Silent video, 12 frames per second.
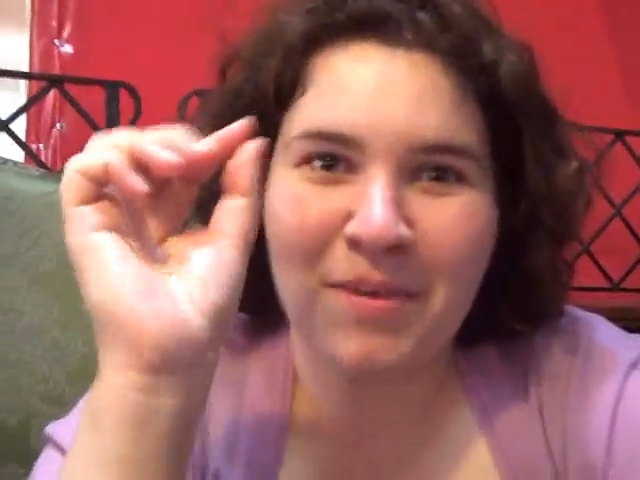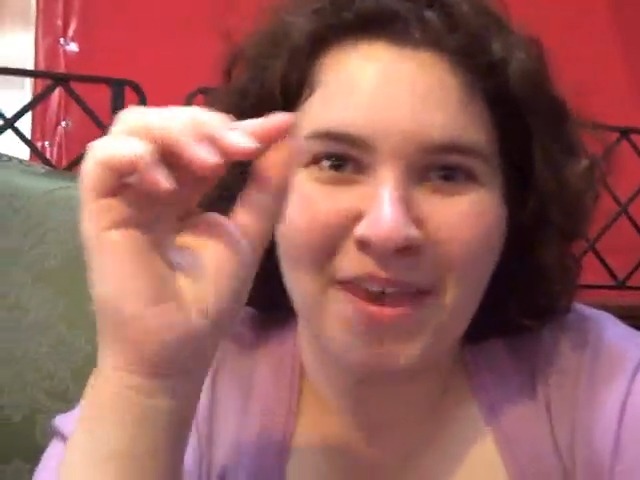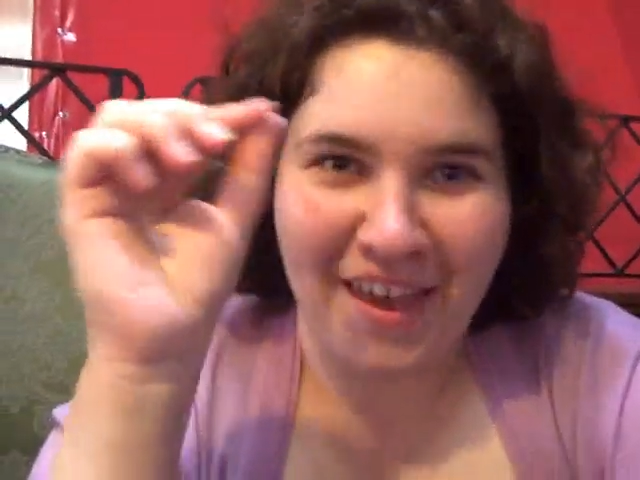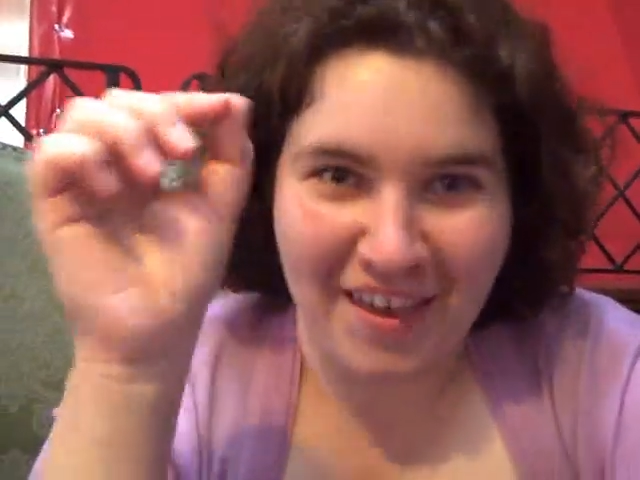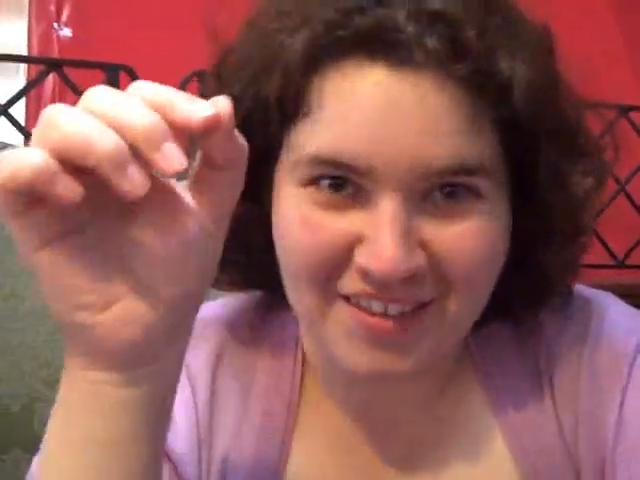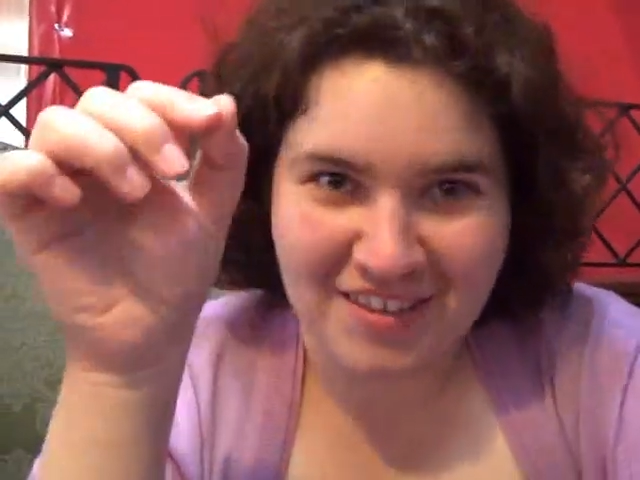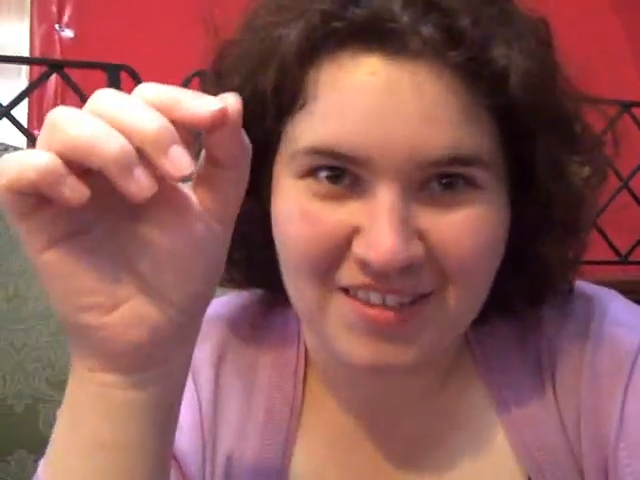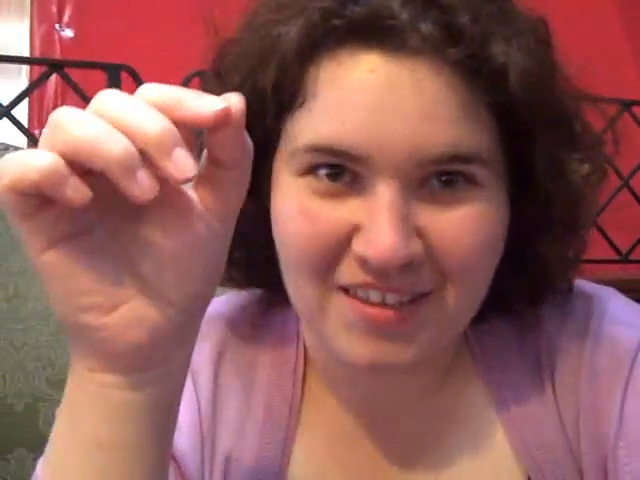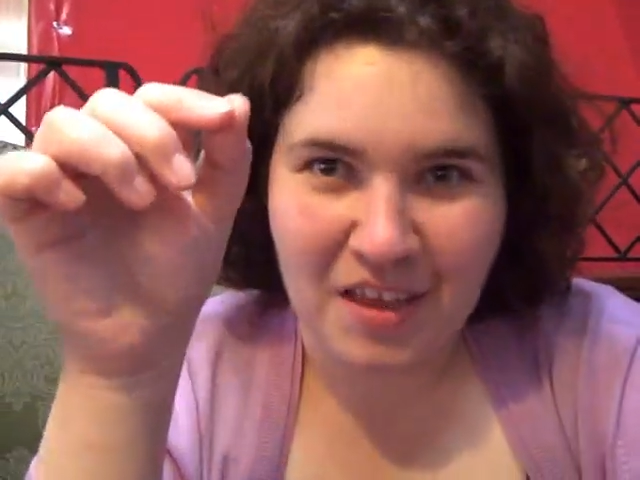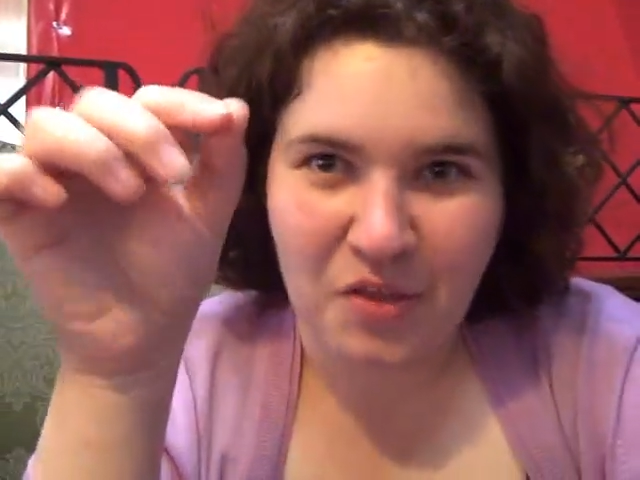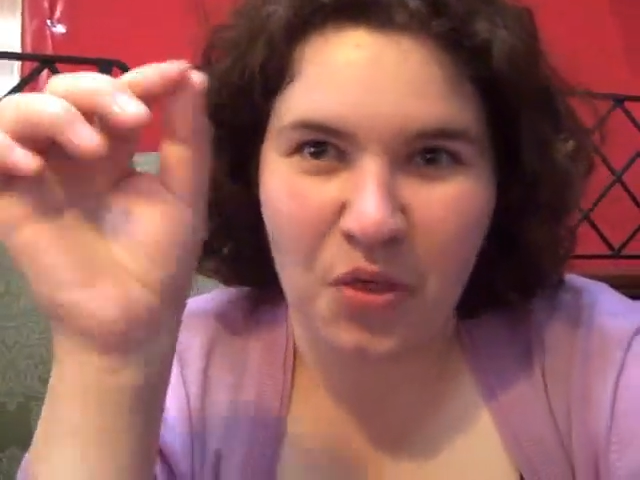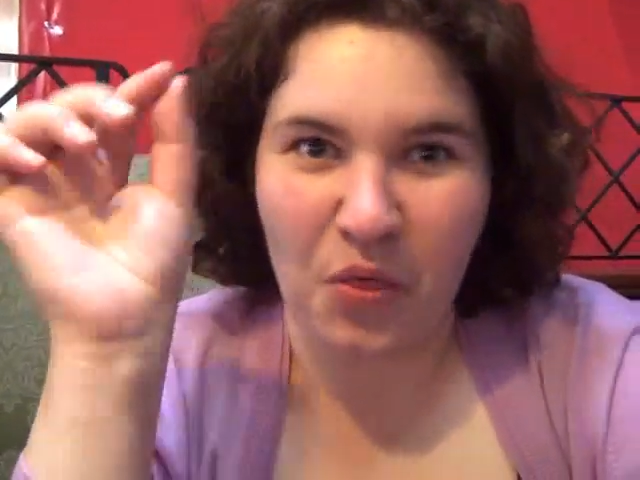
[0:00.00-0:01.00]
P.S.
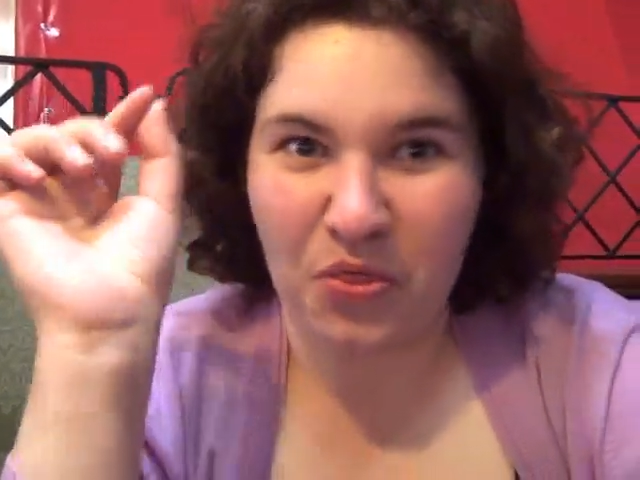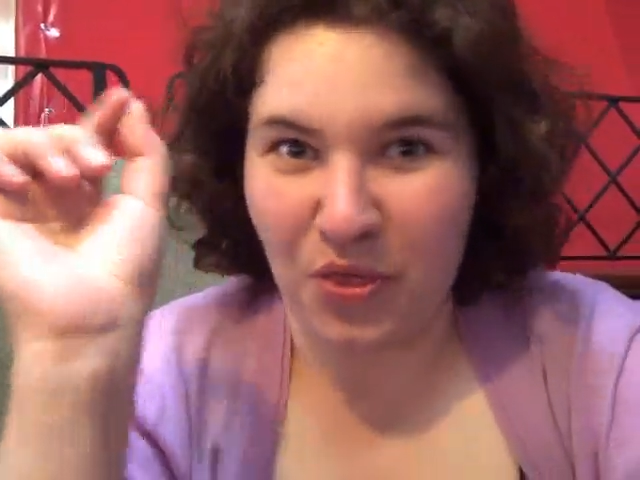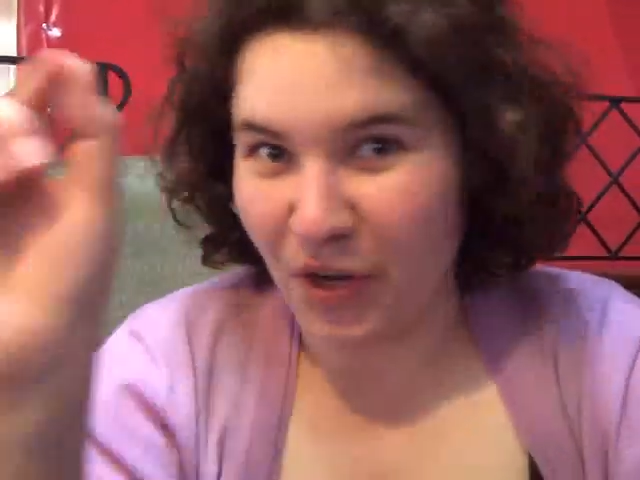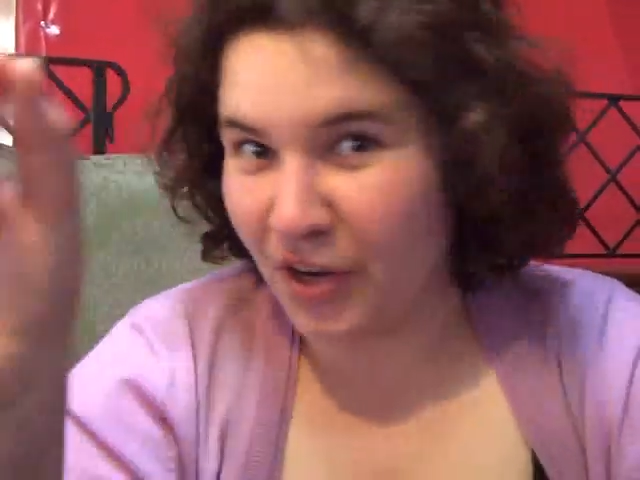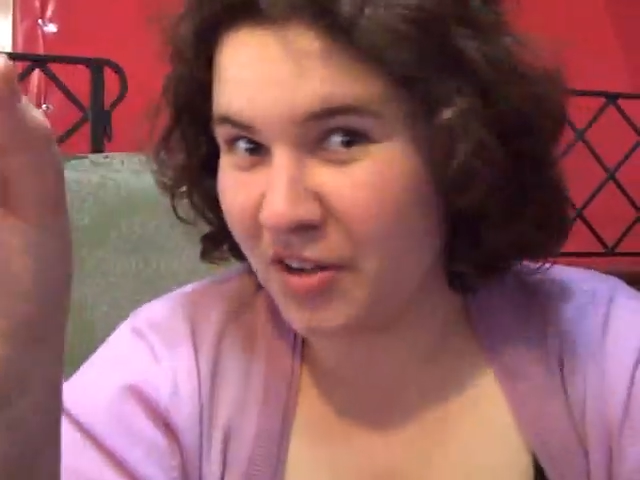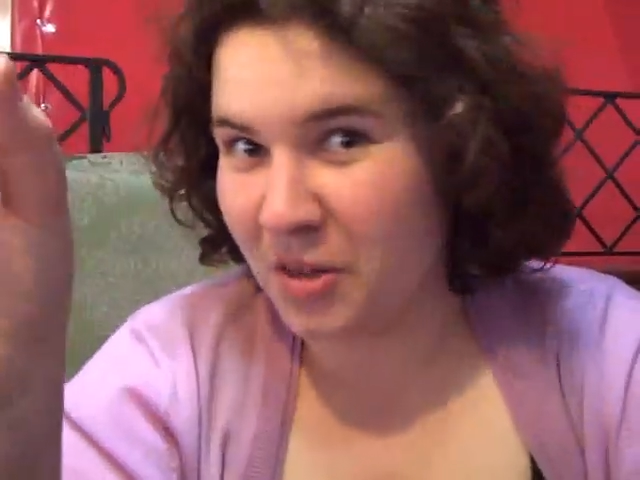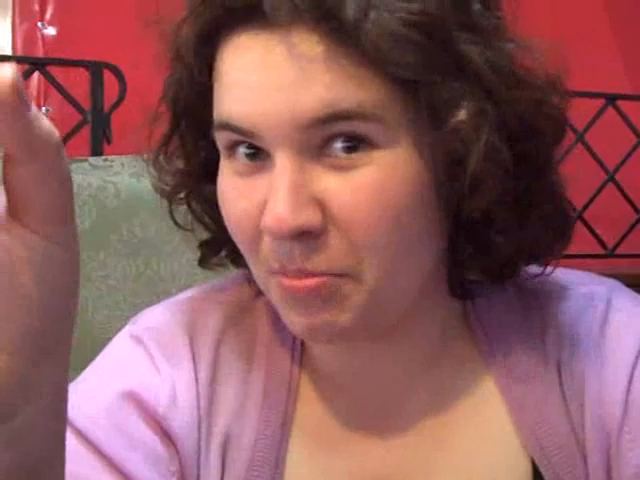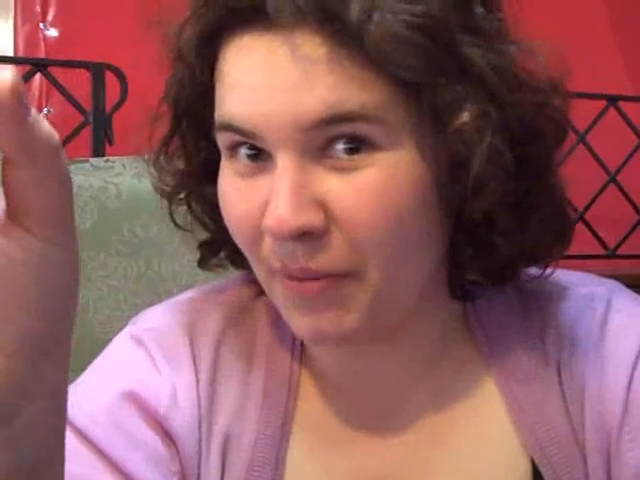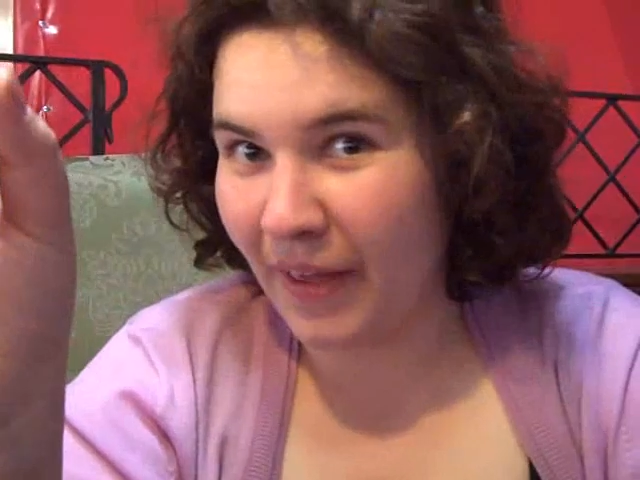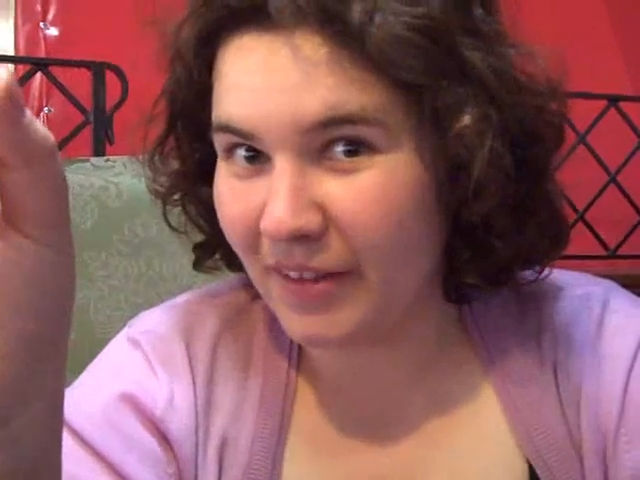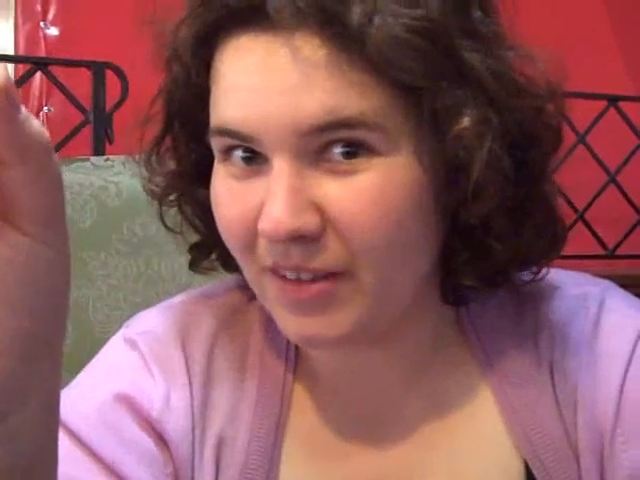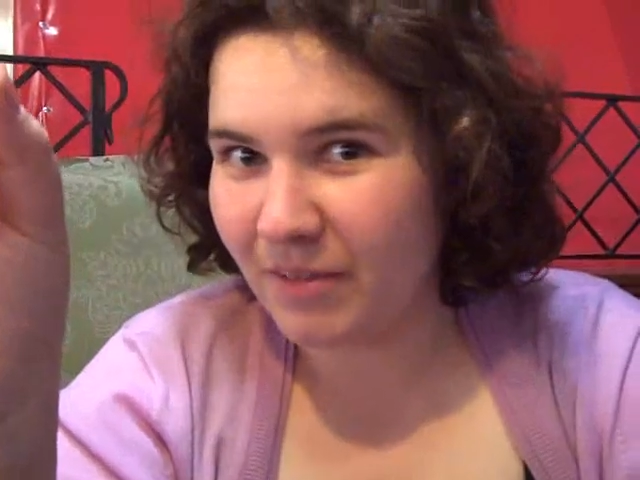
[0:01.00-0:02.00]
The thicker the
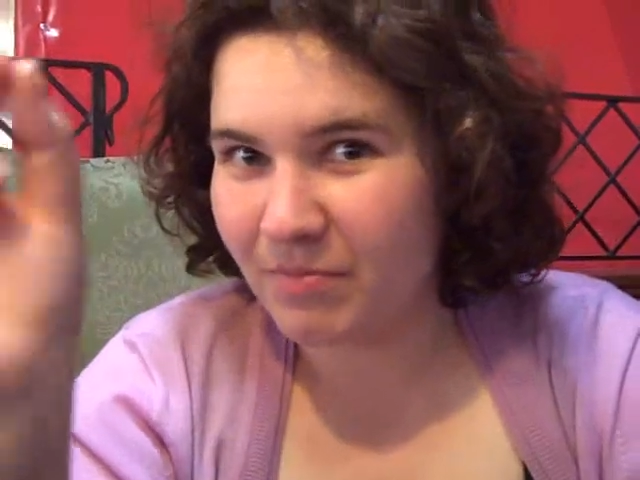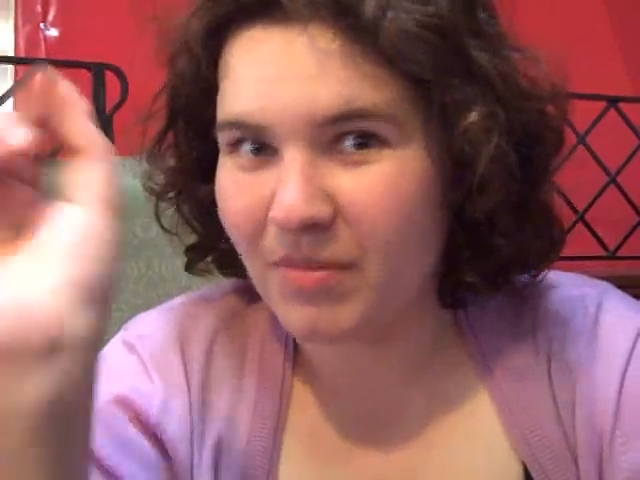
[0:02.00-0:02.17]
bread,